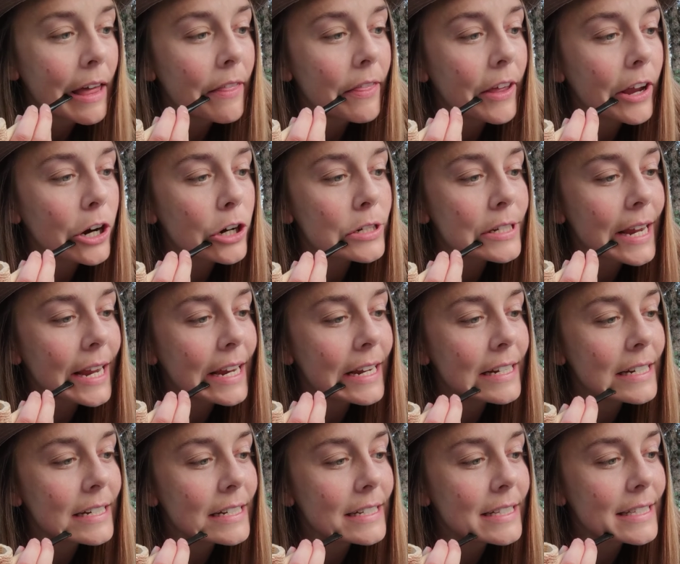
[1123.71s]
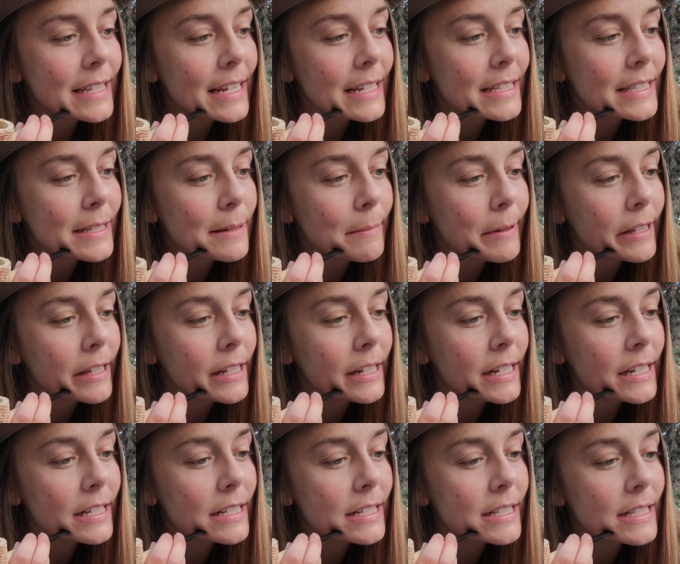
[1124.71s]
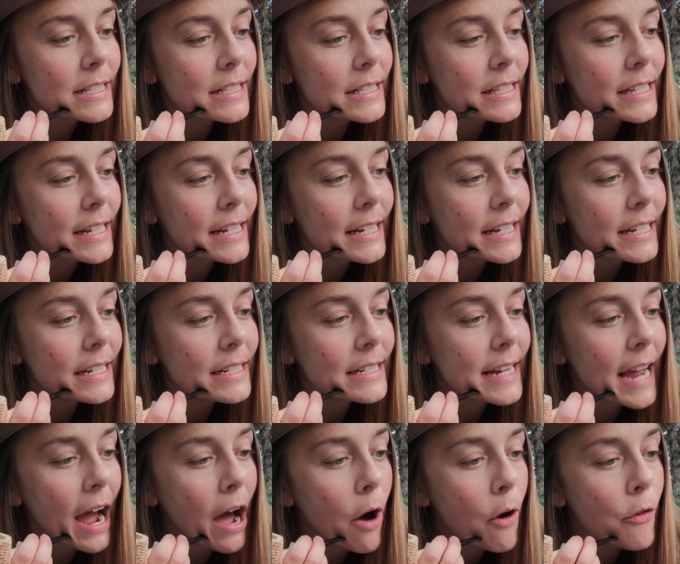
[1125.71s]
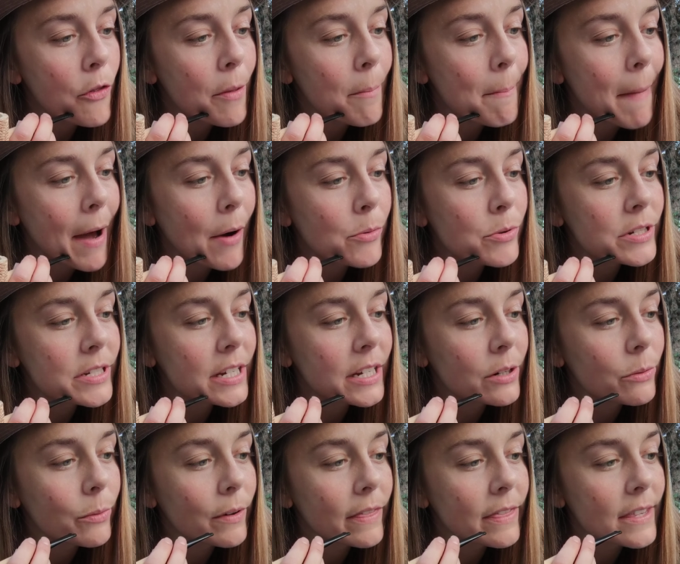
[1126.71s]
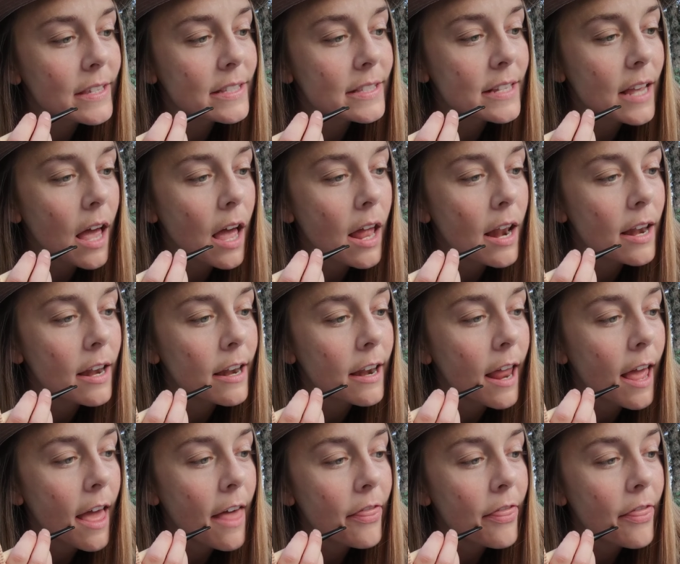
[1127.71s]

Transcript: Their tainted sensibilities slid down the mountain with the sun.